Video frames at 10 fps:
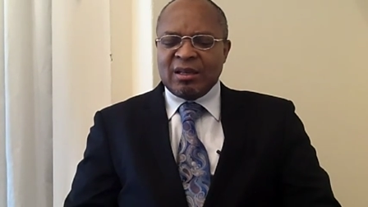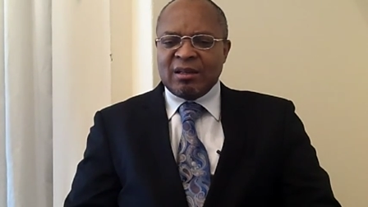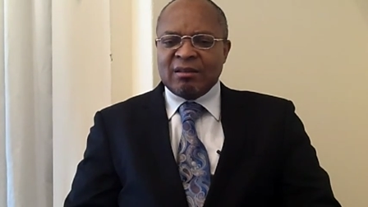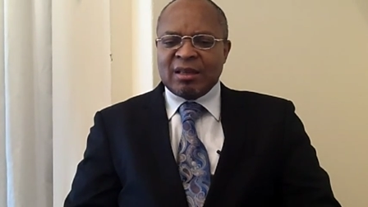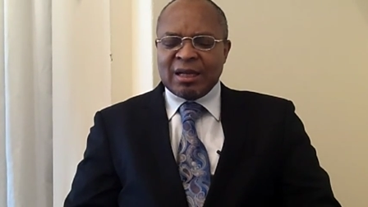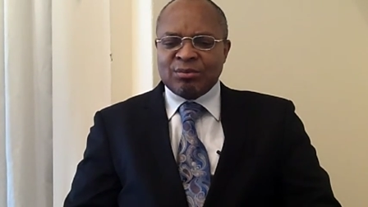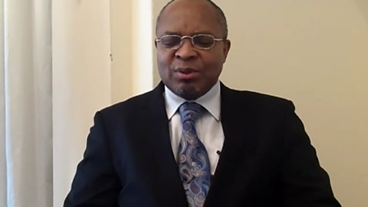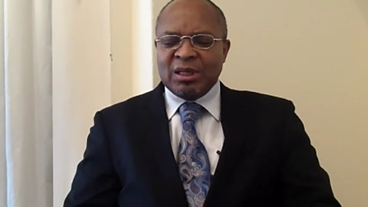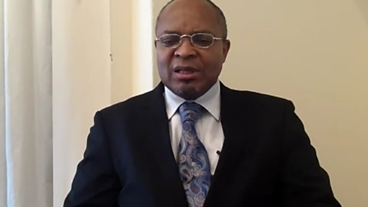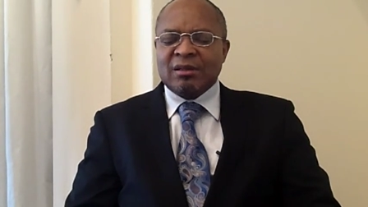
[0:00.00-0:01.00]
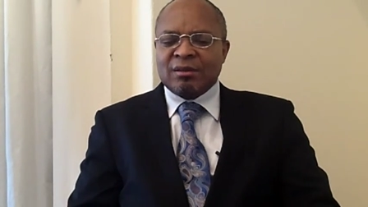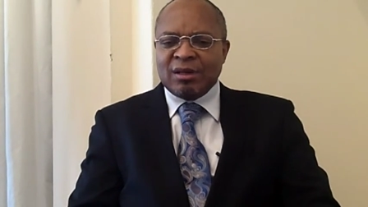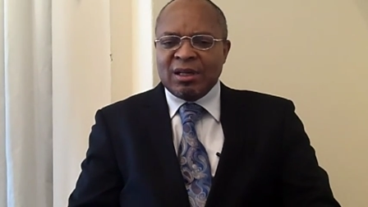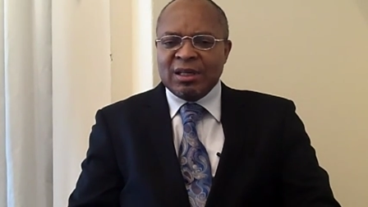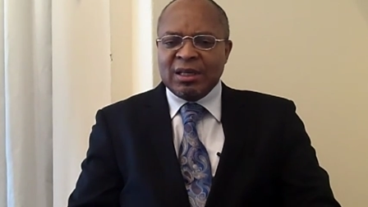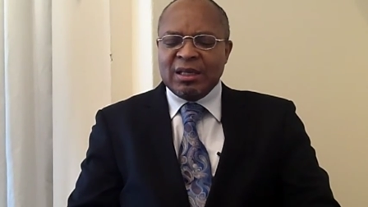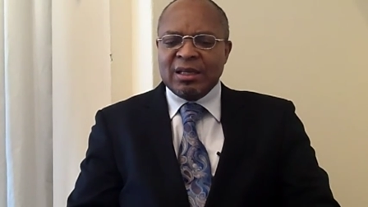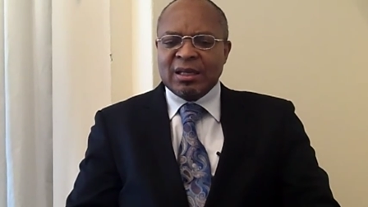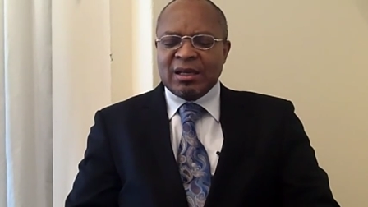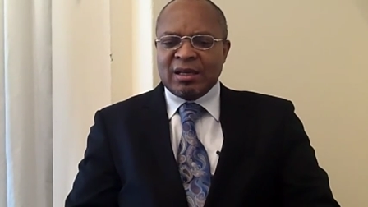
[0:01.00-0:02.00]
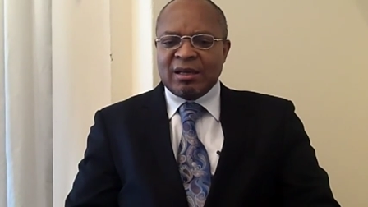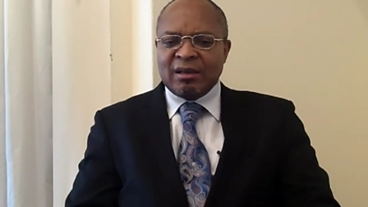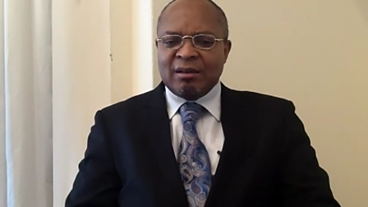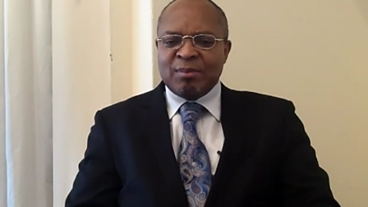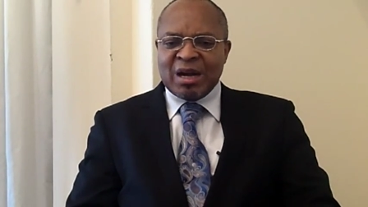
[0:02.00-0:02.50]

uh, that will really uh,